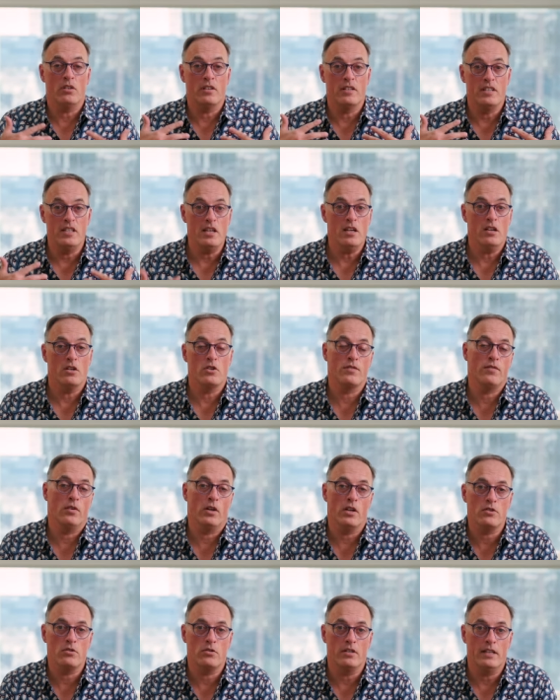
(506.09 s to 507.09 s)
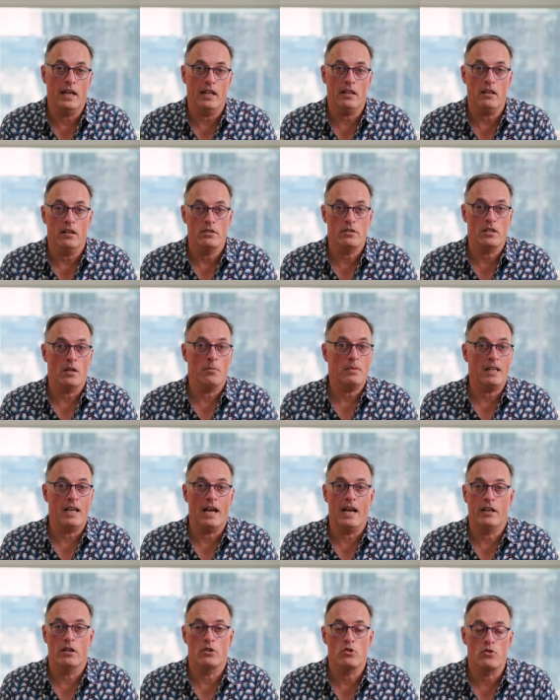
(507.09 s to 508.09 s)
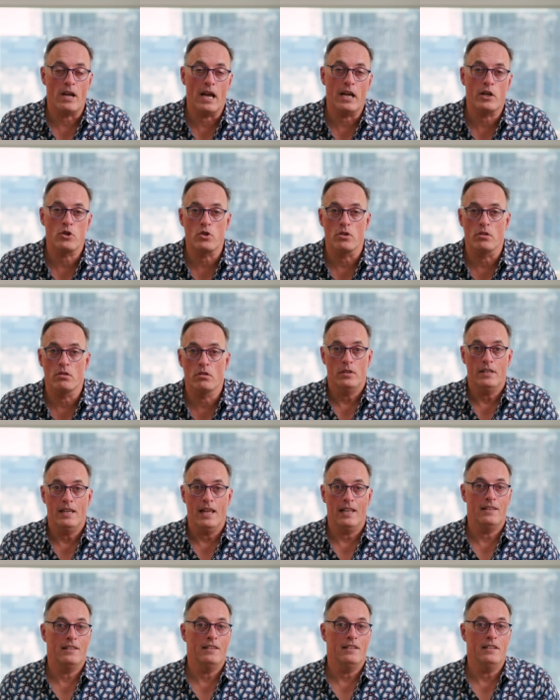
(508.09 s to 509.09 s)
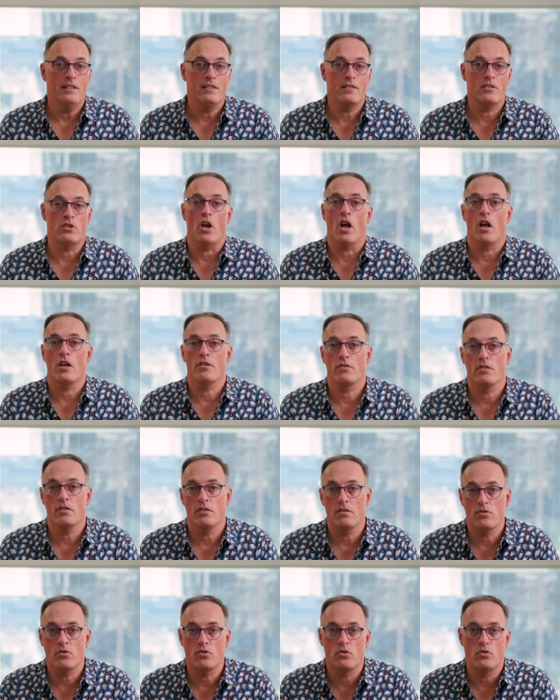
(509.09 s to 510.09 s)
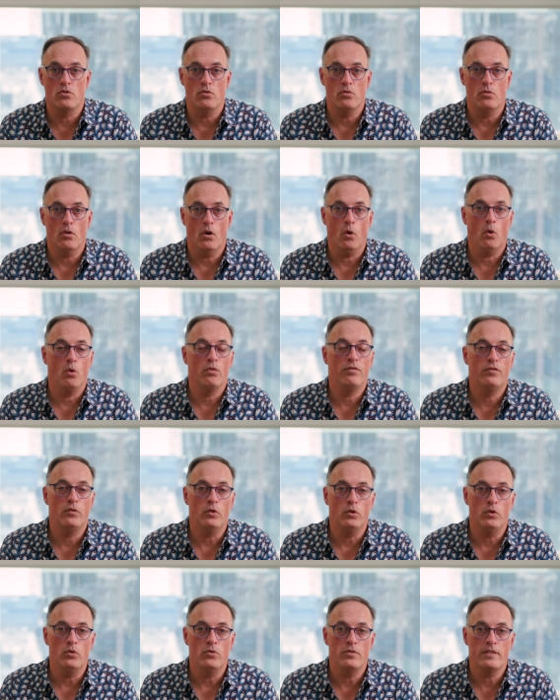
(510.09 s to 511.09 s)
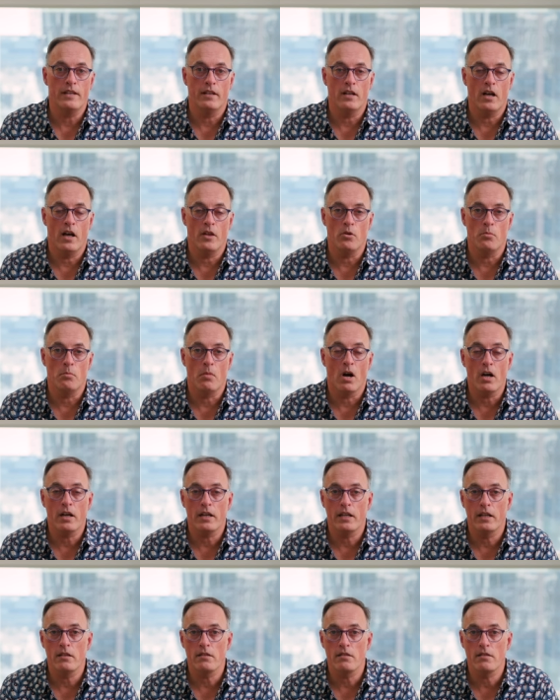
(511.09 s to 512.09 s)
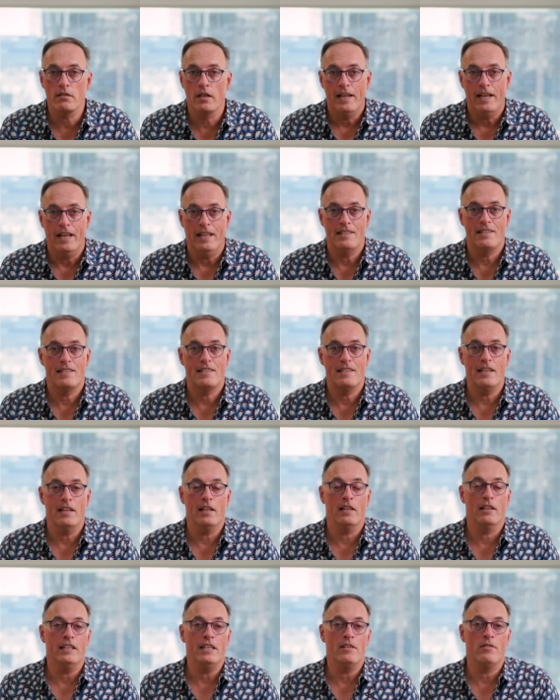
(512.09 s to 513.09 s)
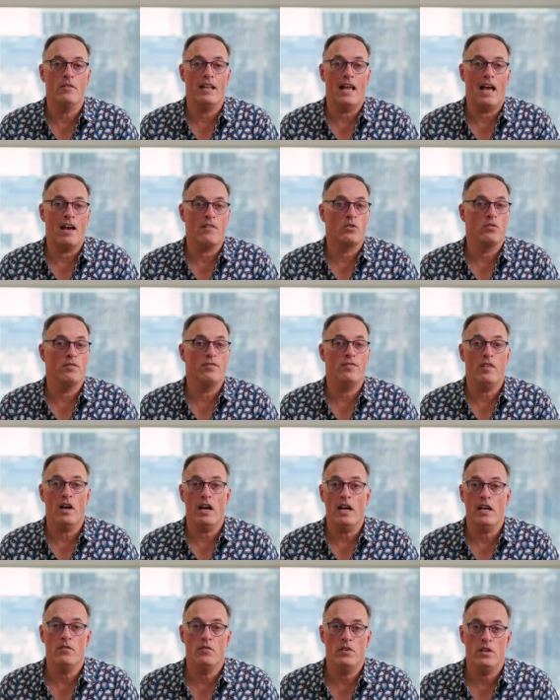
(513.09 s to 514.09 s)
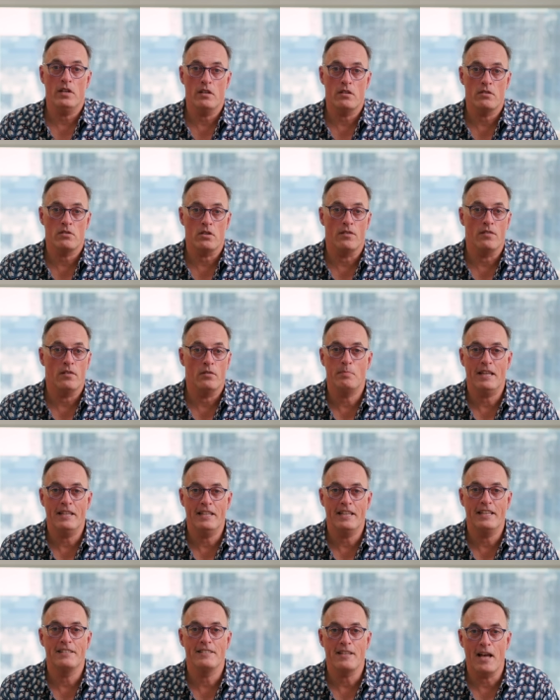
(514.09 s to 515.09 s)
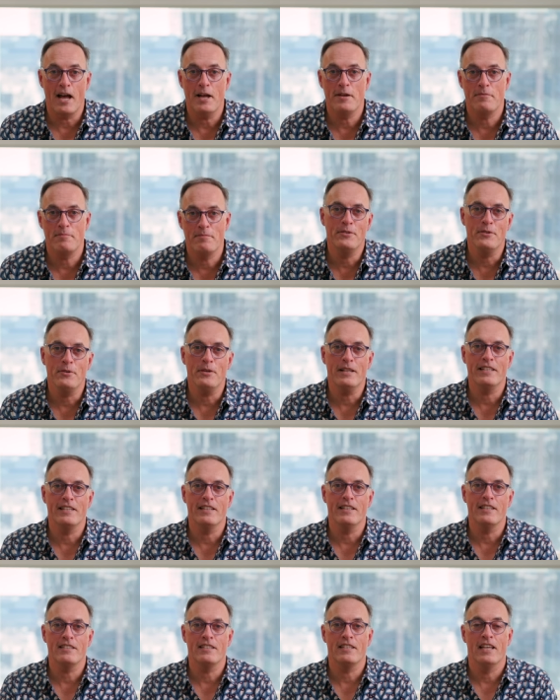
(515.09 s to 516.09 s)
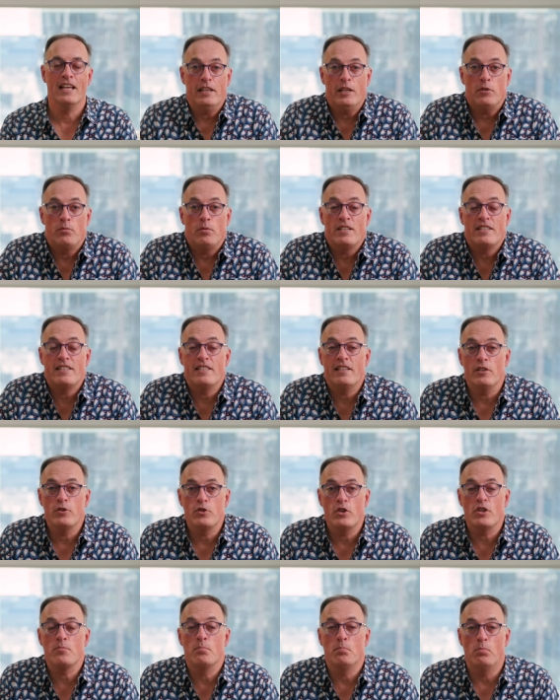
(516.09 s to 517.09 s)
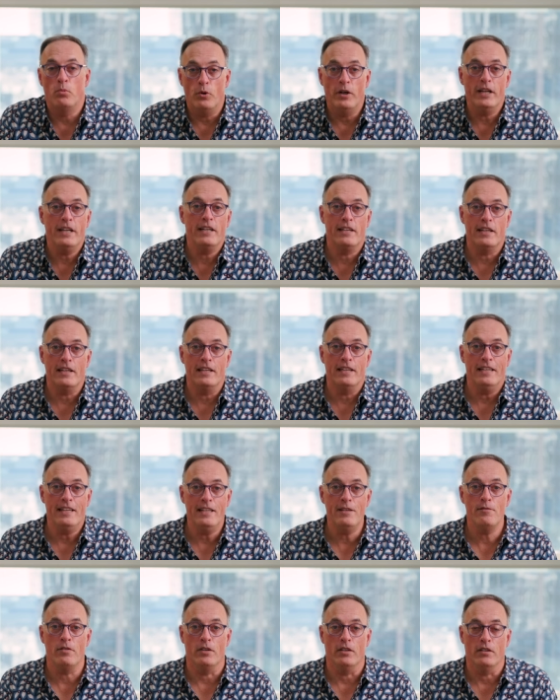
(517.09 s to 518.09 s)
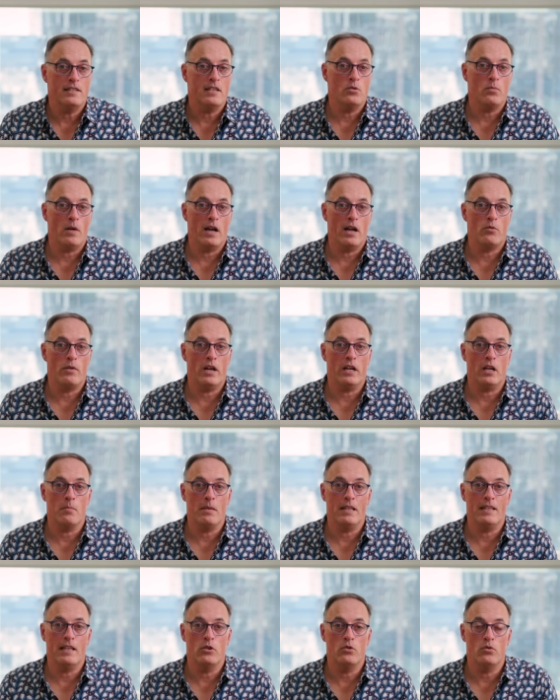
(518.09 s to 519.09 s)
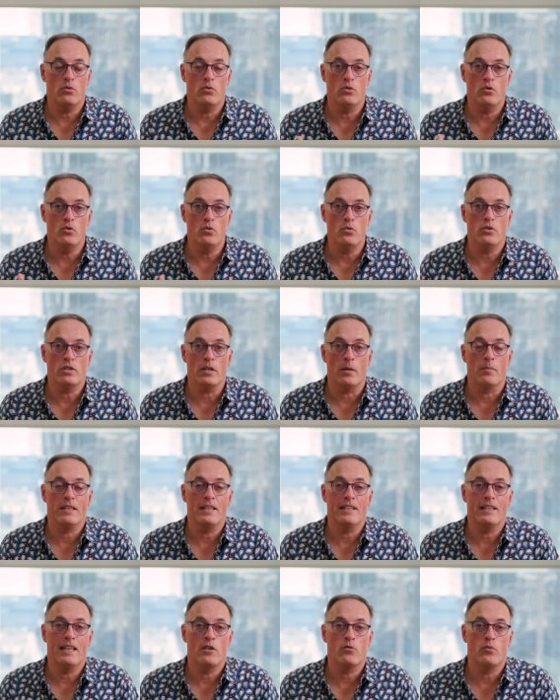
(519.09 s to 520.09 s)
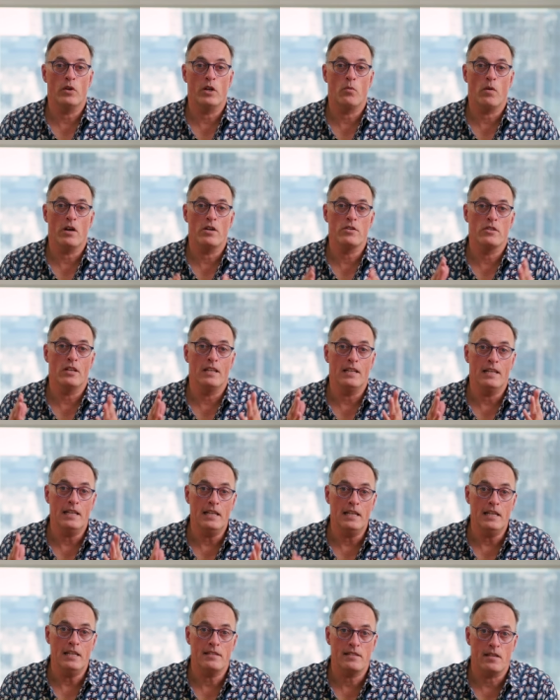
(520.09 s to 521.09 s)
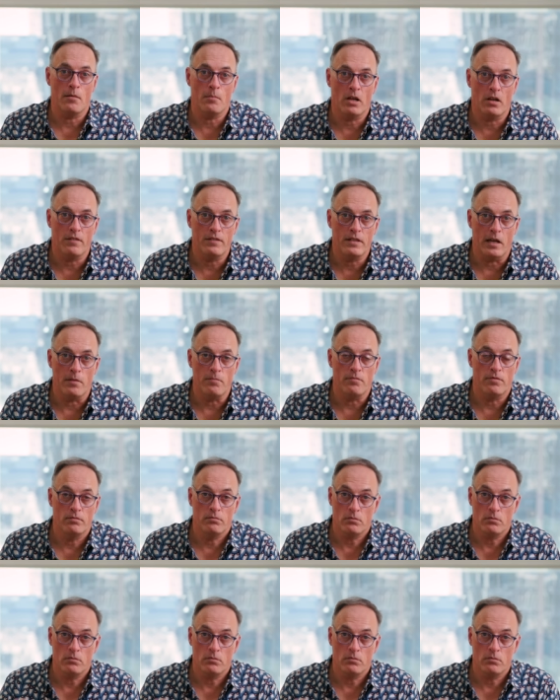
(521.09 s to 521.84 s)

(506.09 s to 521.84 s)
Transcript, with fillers: took years for us to get some kind of traction to get these sauces to Whole Foods and other markets. And still, even after five years of spending time doing this, it was still just breaking working even. This is why I recommend that you do something that requires the least amount of time.